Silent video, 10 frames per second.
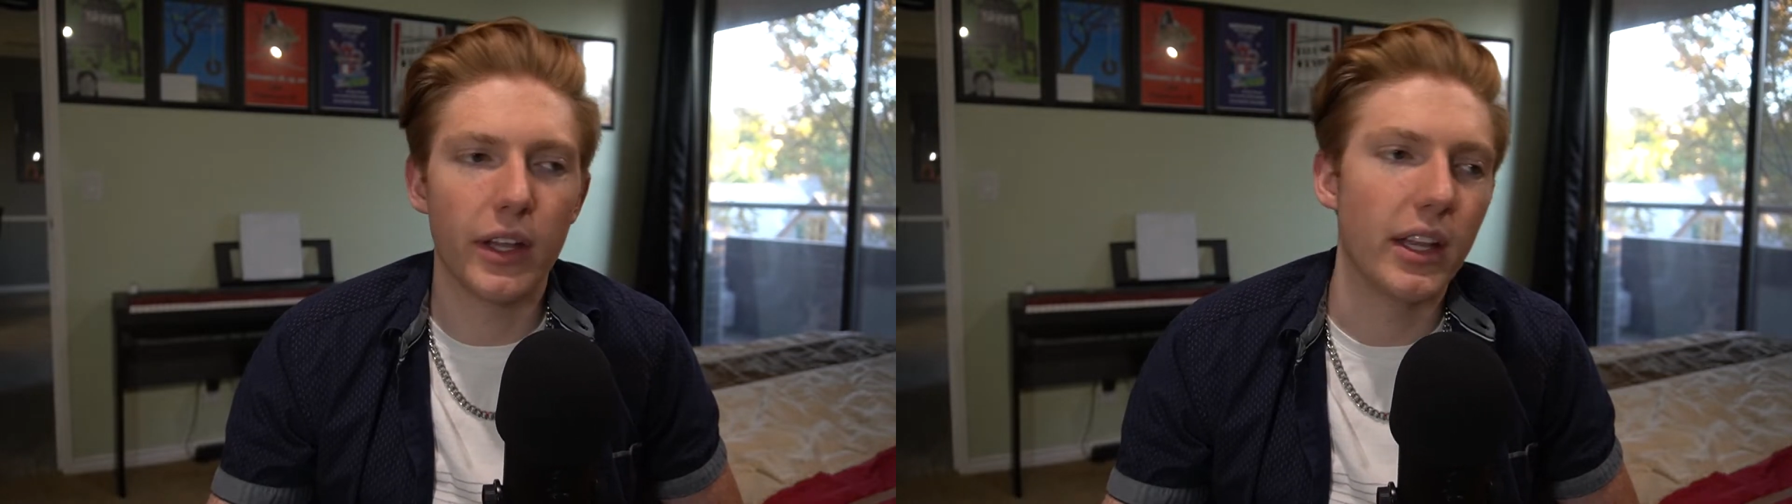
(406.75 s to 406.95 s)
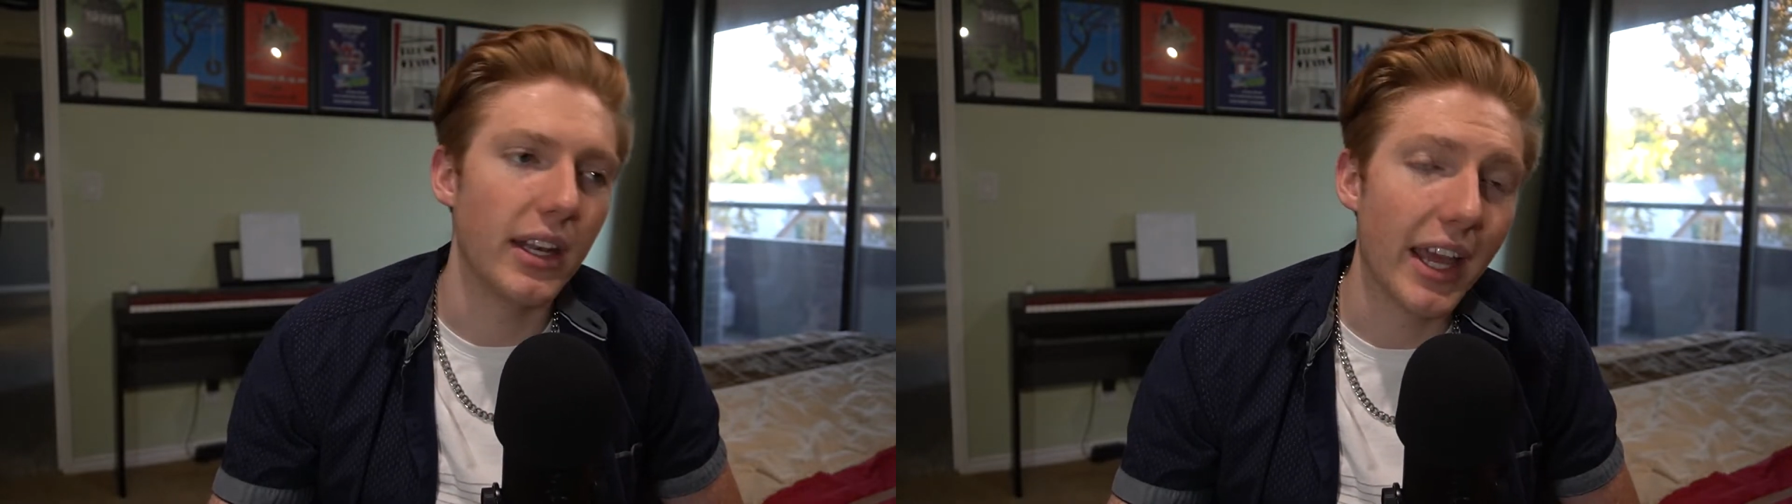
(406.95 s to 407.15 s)

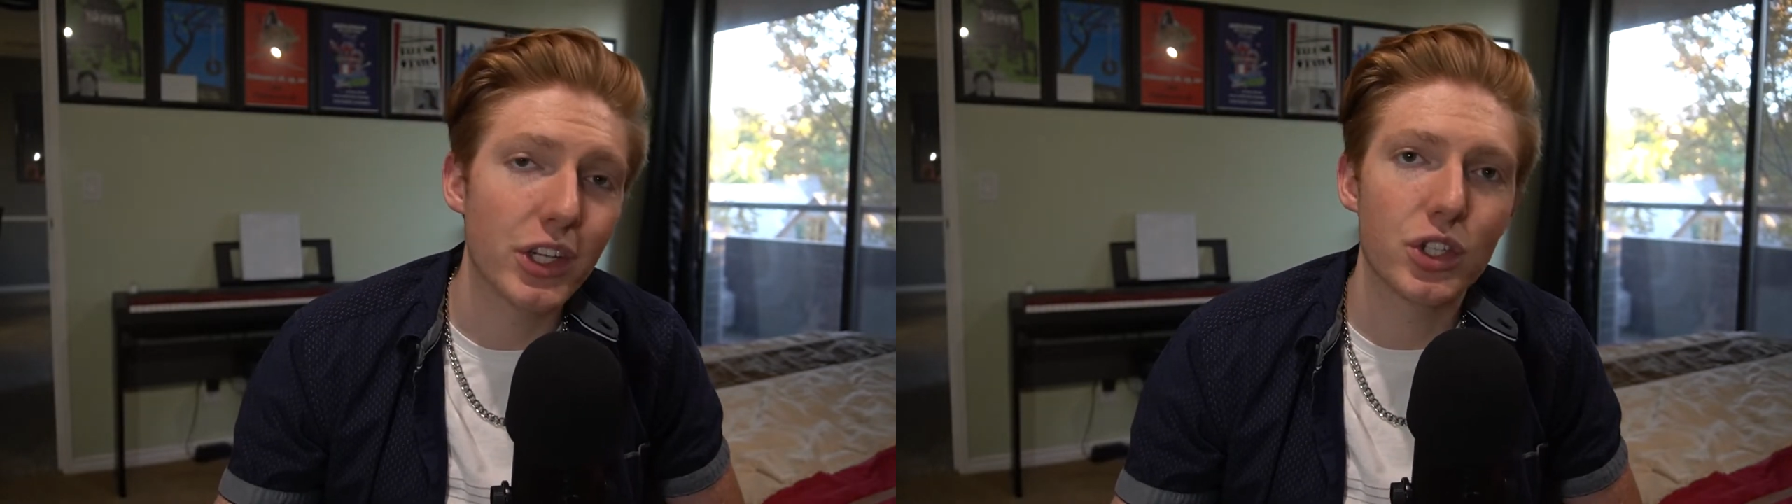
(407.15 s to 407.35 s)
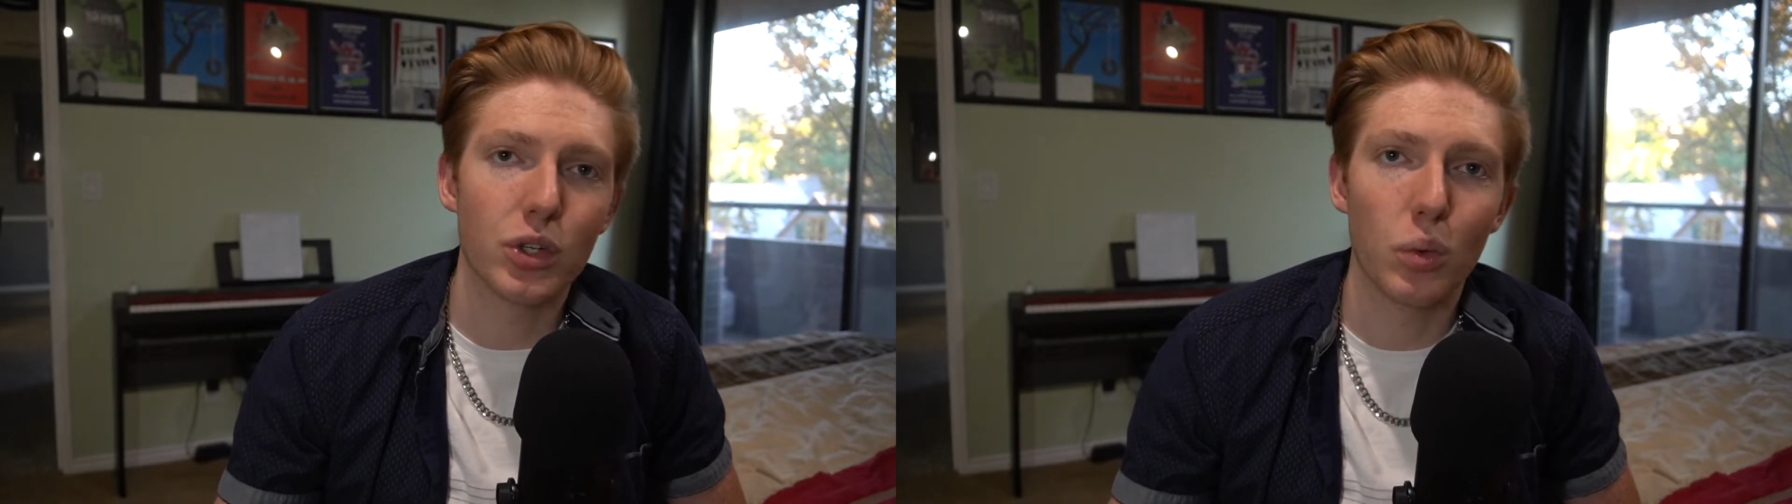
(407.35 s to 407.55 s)
and then
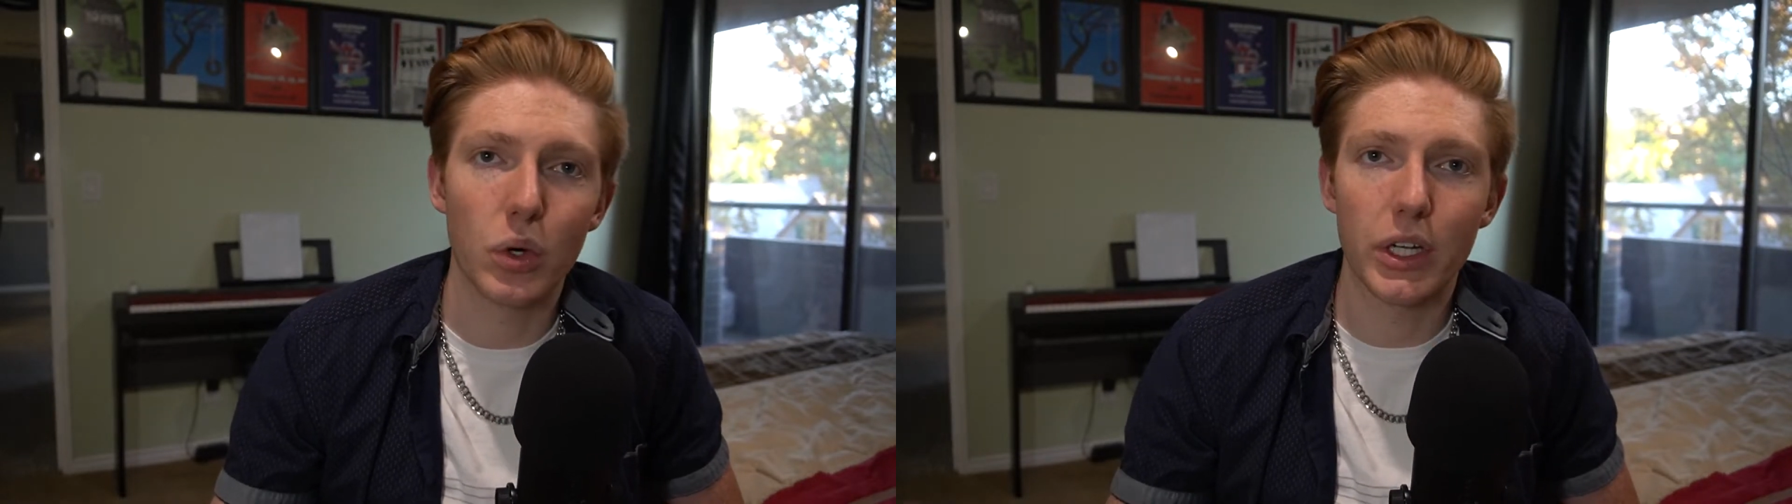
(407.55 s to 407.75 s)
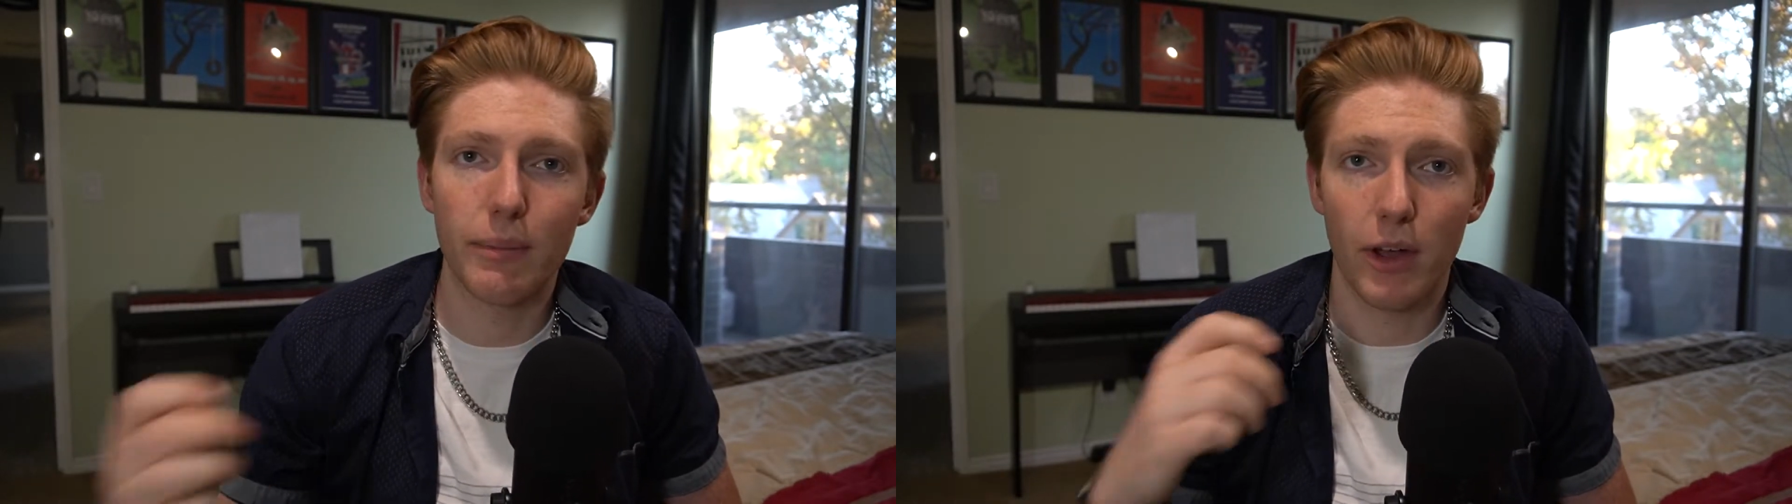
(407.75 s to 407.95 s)
next year
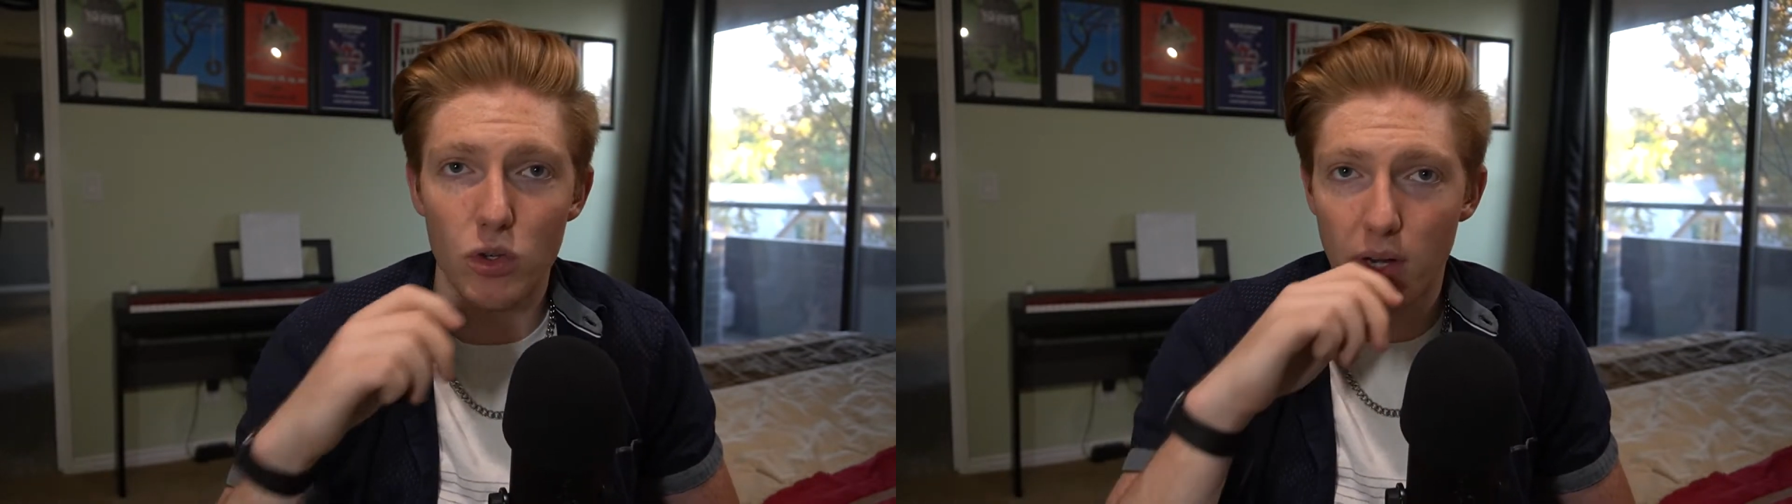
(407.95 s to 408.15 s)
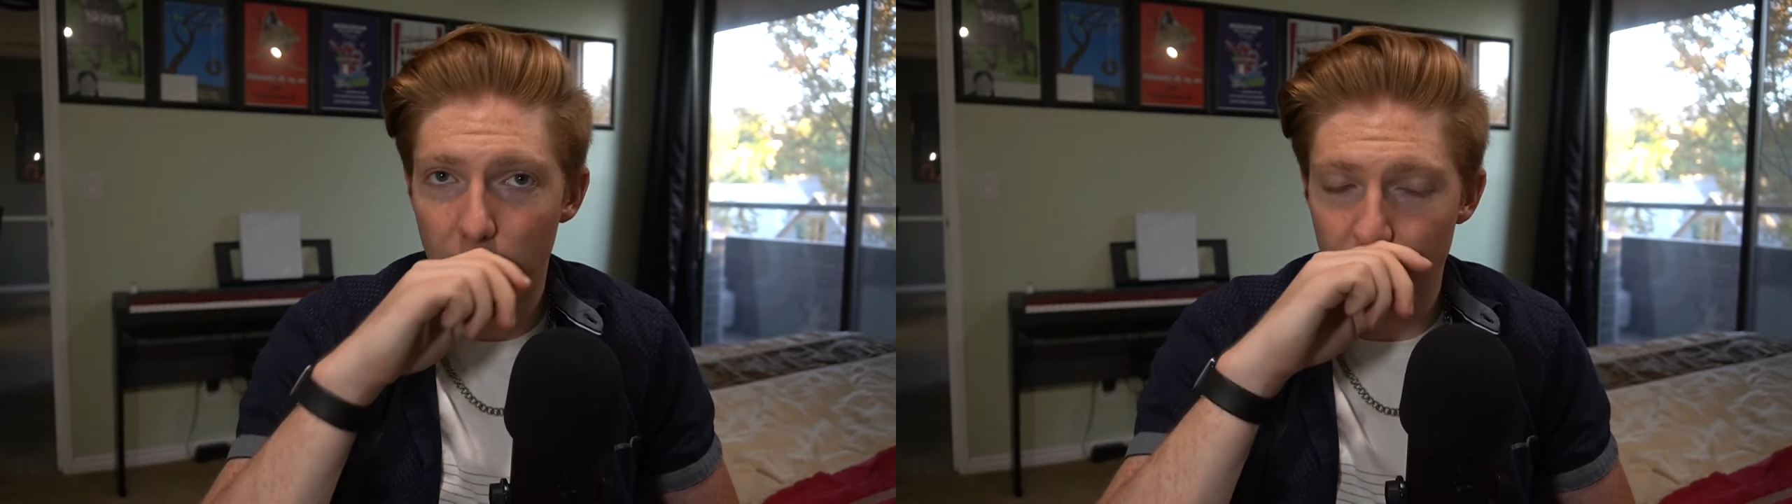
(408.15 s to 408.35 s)
worry about
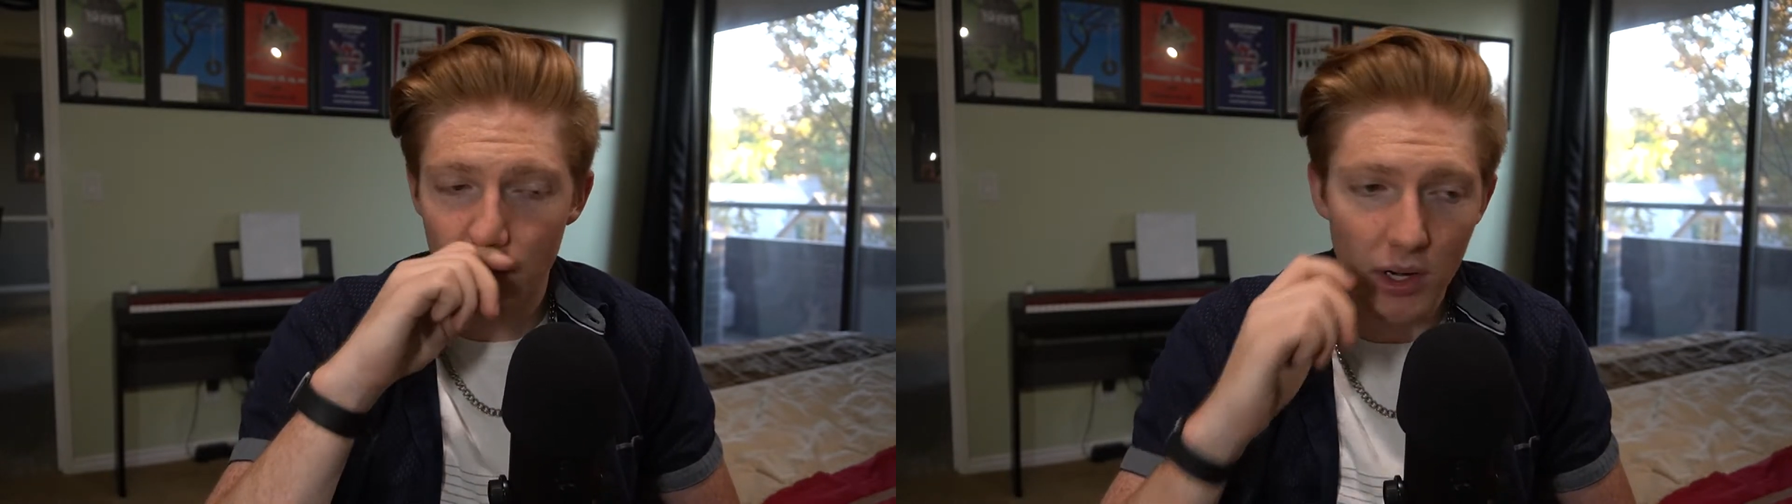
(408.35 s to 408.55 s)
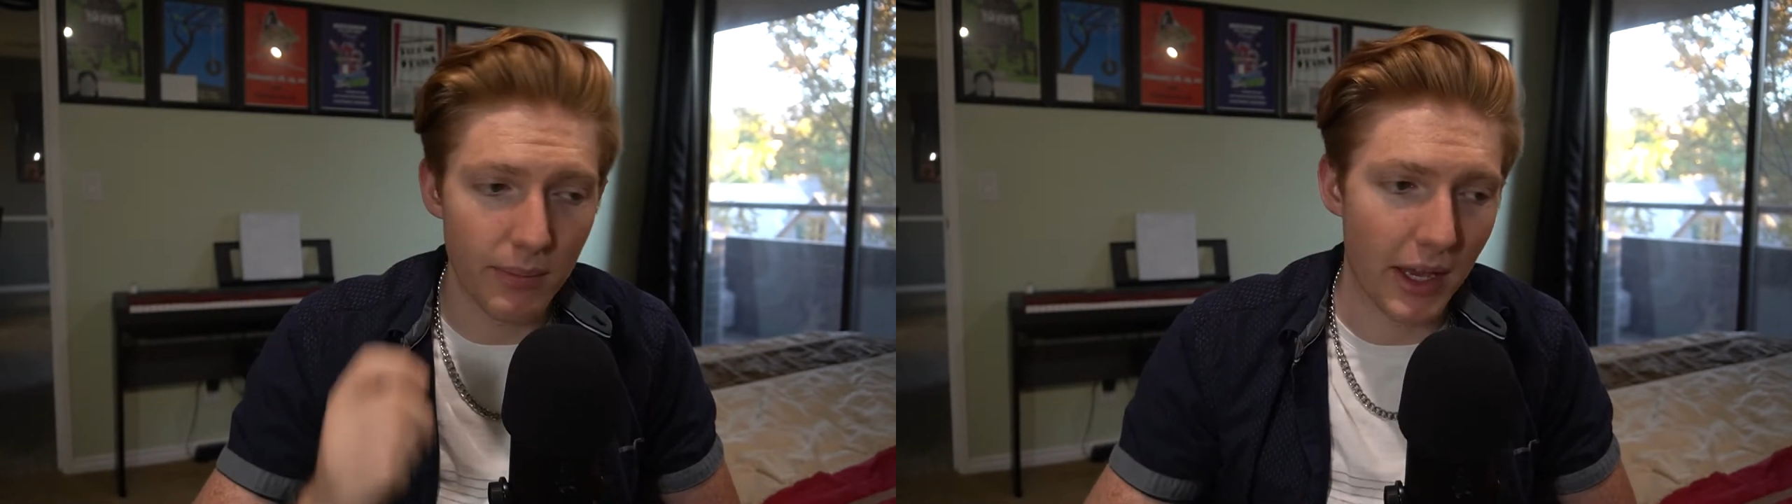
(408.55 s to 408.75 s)
drafting
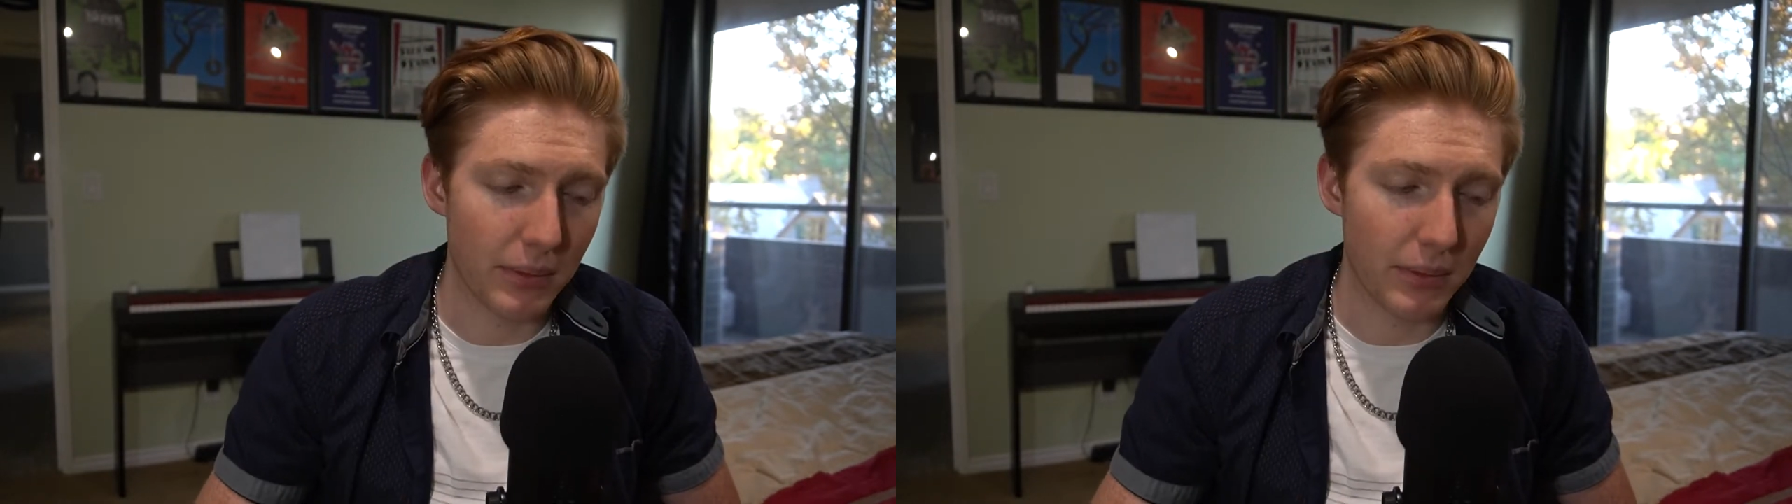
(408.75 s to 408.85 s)
running back,